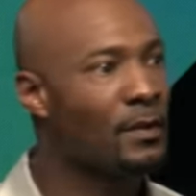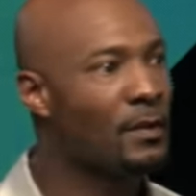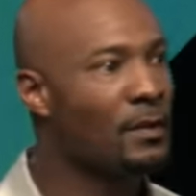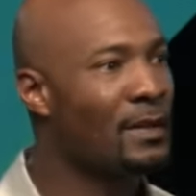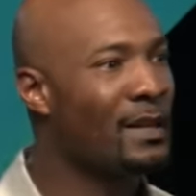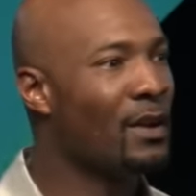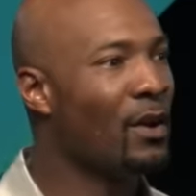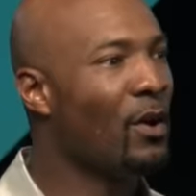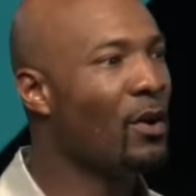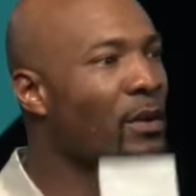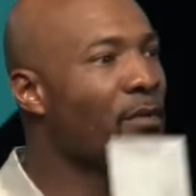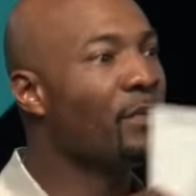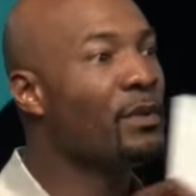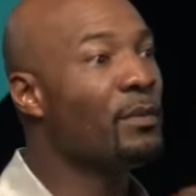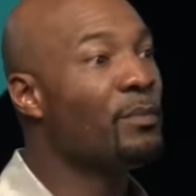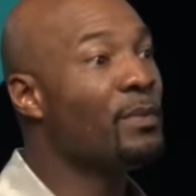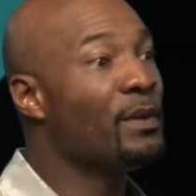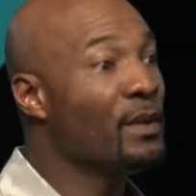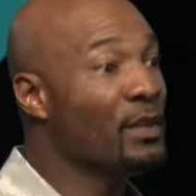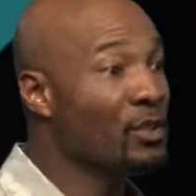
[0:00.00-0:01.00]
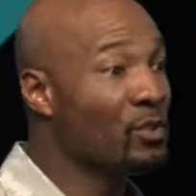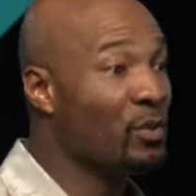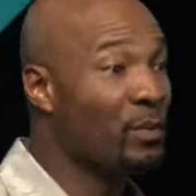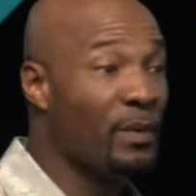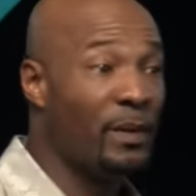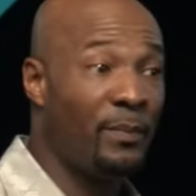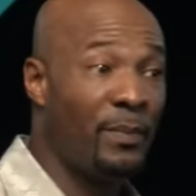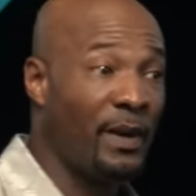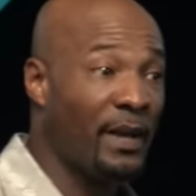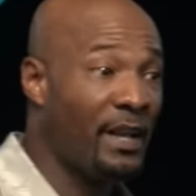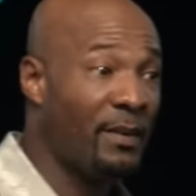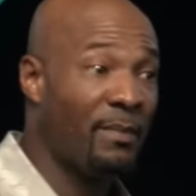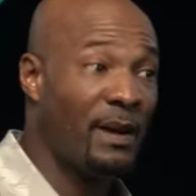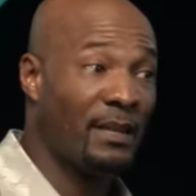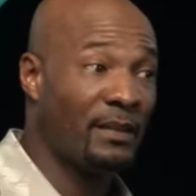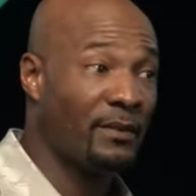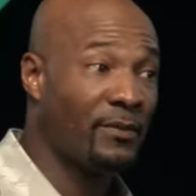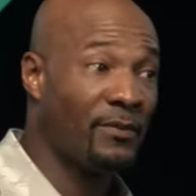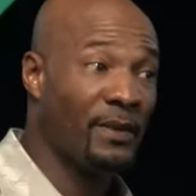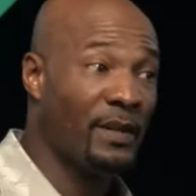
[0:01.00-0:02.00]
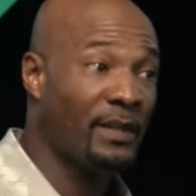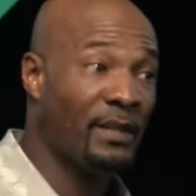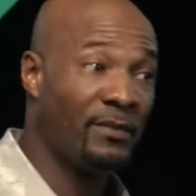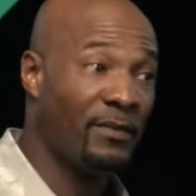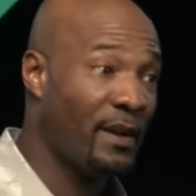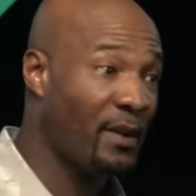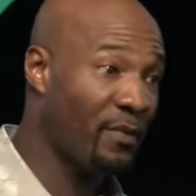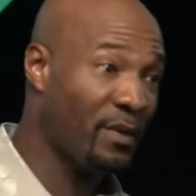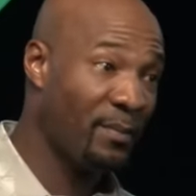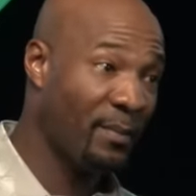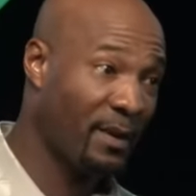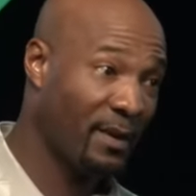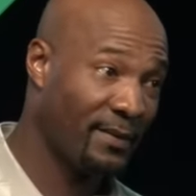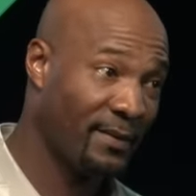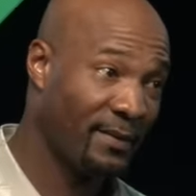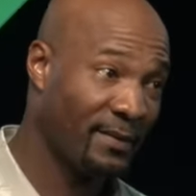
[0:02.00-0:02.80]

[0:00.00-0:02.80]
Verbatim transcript: That all of your bills will be paid by the 5th of every month.